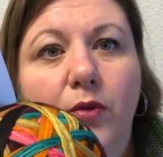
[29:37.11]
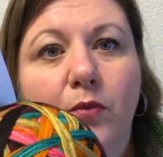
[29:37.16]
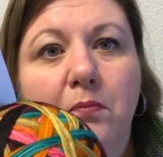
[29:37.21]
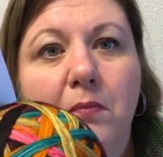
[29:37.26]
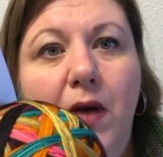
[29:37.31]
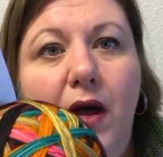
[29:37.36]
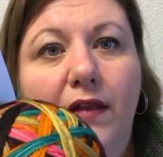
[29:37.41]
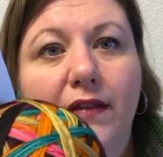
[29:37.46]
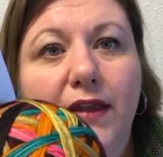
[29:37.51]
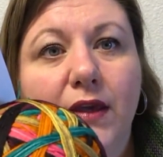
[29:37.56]

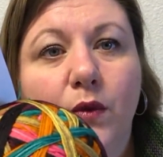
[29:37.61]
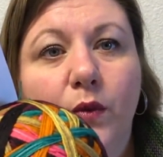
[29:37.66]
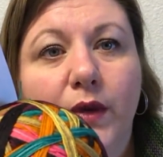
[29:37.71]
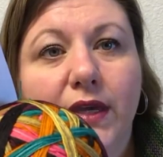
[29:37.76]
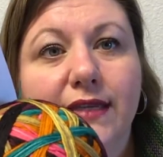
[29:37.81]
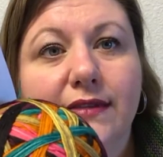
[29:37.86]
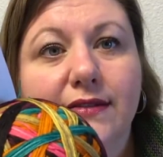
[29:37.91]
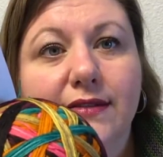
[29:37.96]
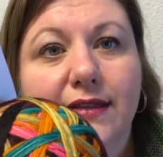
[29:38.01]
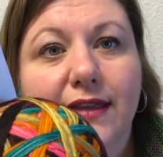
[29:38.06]
Molly
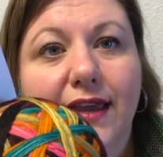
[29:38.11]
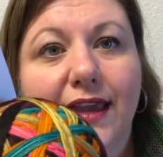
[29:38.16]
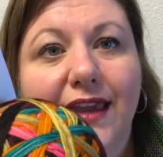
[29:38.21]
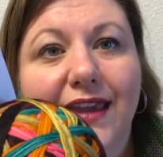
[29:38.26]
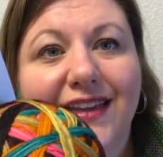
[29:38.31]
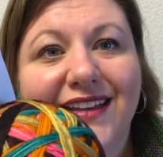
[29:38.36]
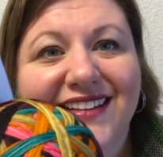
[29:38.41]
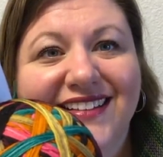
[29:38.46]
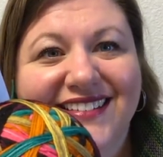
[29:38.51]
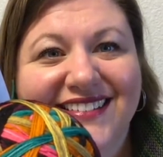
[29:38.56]

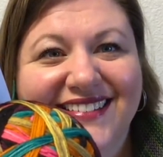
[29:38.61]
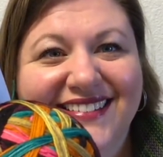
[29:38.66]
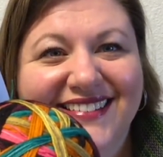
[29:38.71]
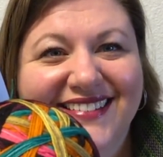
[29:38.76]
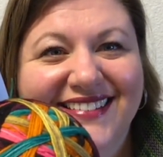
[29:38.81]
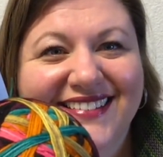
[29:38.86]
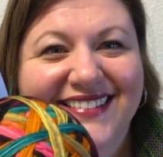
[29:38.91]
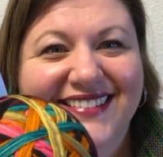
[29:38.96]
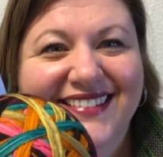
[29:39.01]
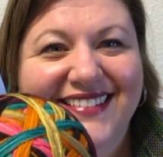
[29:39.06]
Weasley
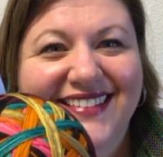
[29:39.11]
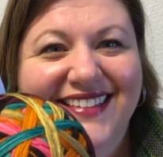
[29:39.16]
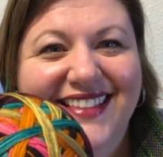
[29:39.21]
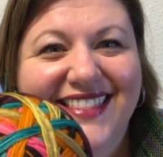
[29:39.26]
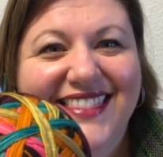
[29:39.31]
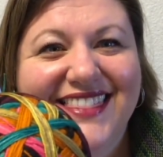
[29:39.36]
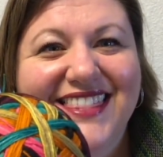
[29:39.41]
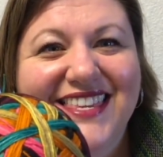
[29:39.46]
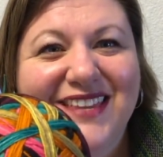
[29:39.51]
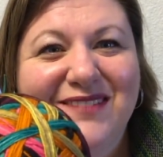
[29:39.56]

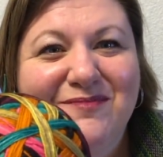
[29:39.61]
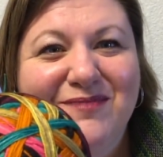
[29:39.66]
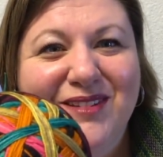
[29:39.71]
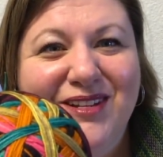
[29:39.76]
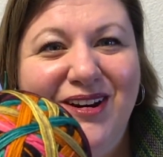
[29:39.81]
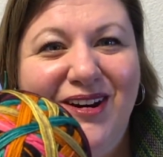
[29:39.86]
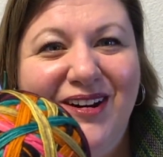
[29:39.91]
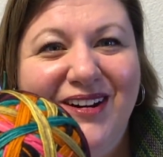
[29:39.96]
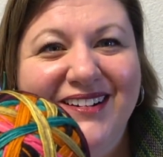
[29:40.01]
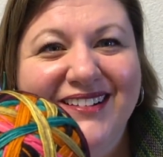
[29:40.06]
themed
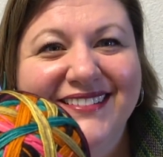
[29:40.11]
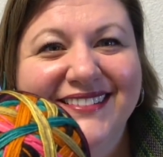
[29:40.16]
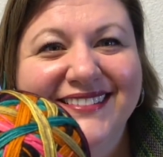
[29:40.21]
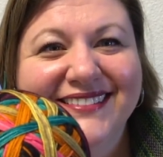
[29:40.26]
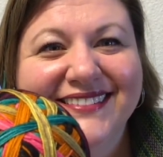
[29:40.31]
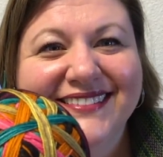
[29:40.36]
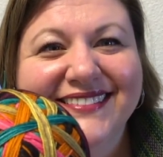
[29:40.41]
yarn.